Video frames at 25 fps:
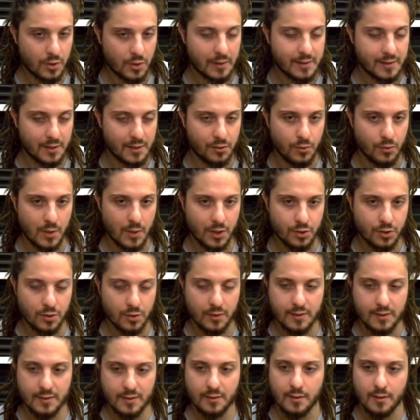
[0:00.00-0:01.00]

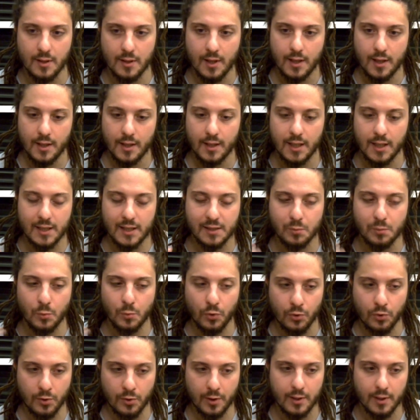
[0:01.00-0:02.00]
situations, it's
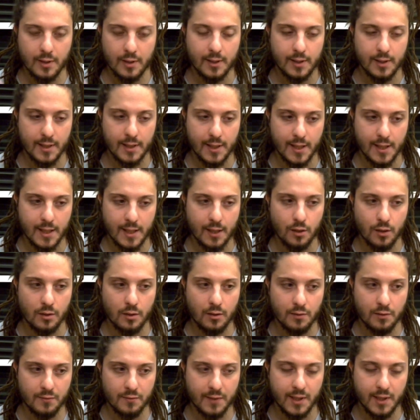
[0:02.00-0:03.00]
more
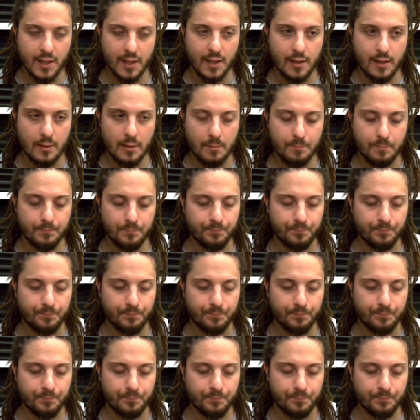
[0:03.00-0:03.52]
of a